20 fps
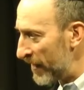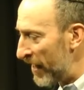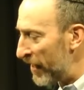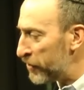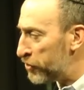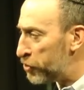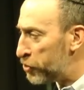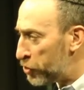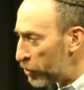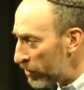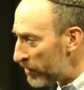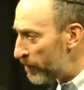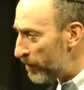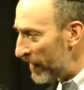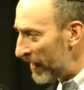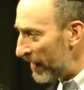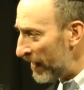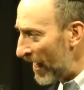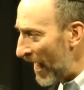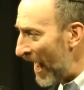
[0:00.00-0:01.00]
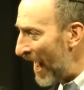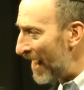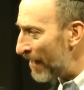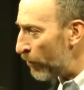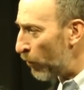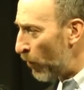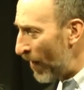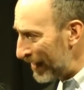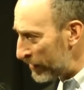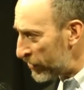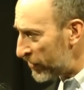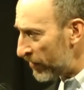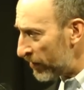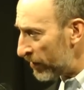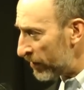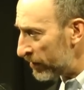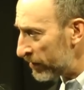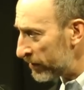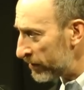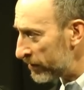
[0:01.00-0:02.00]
It should be at Western.